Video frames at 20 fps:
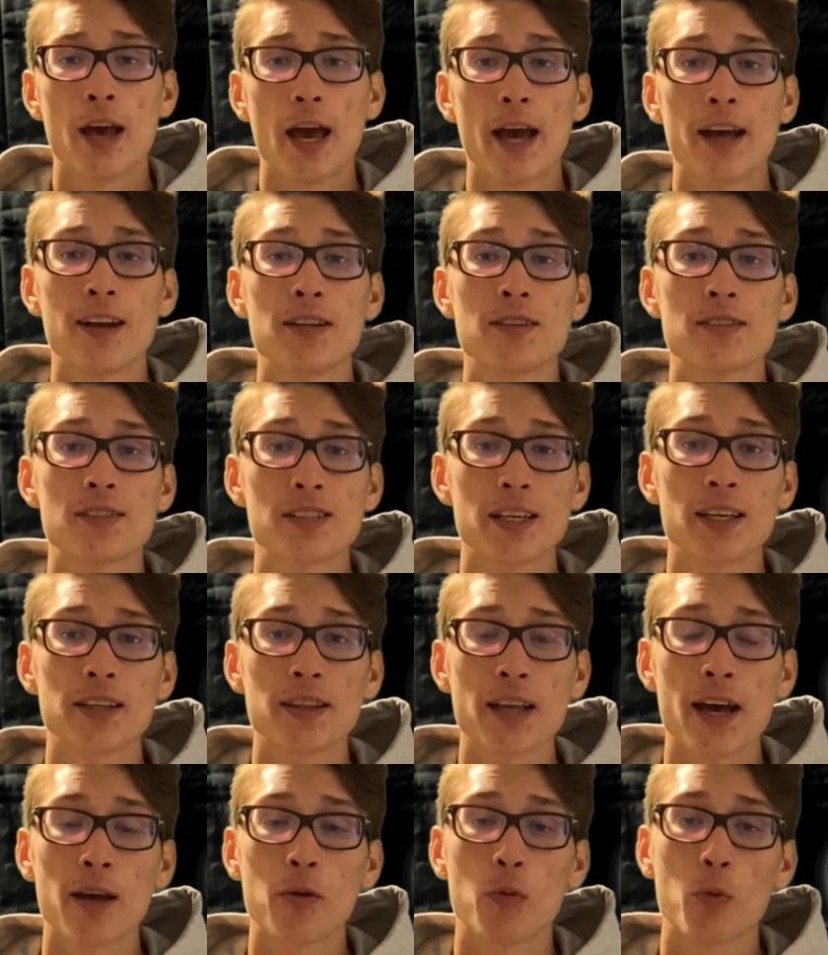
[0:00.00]
And in seeing
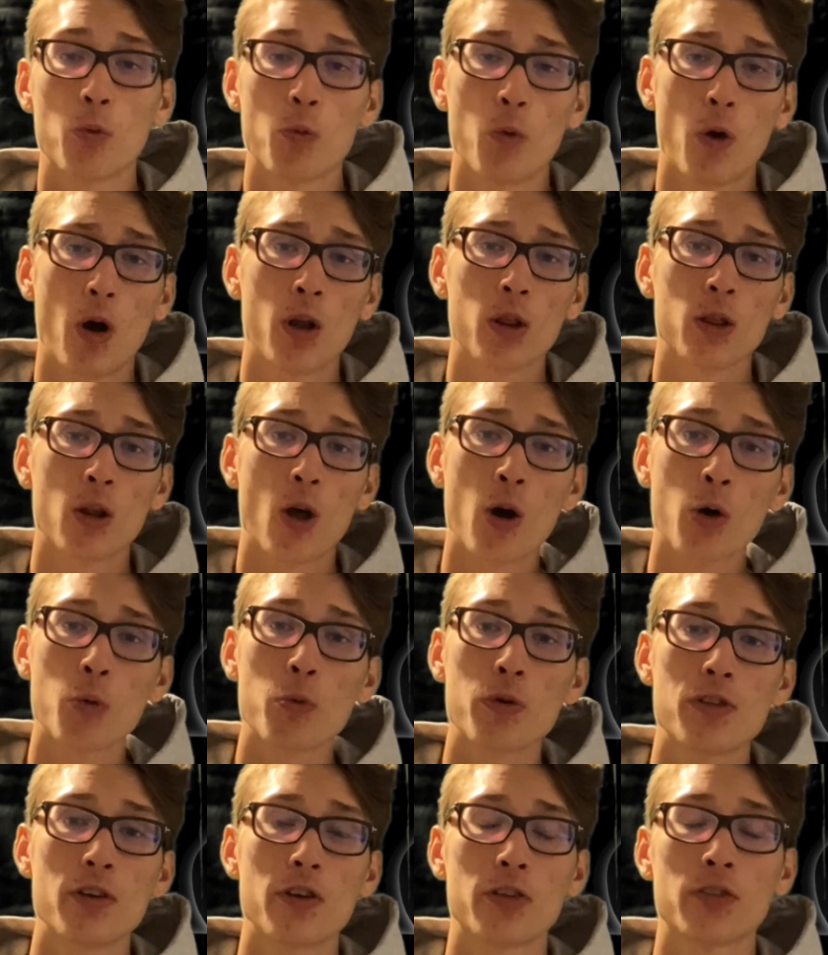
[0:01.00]
that, along
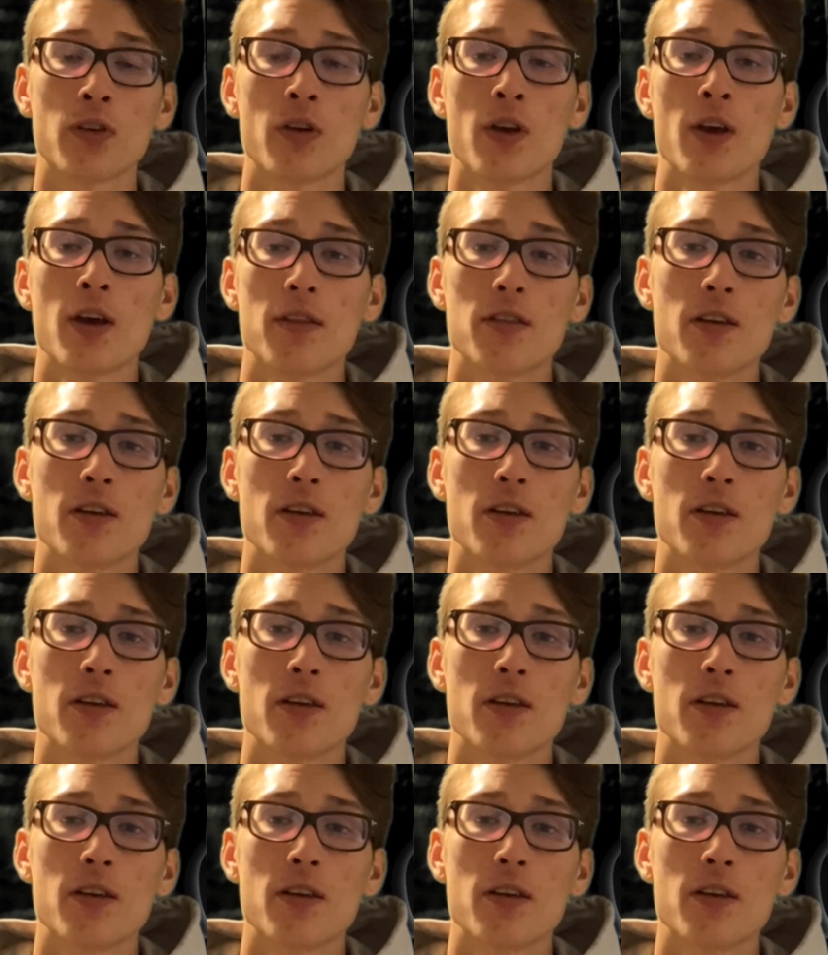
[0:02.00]
with this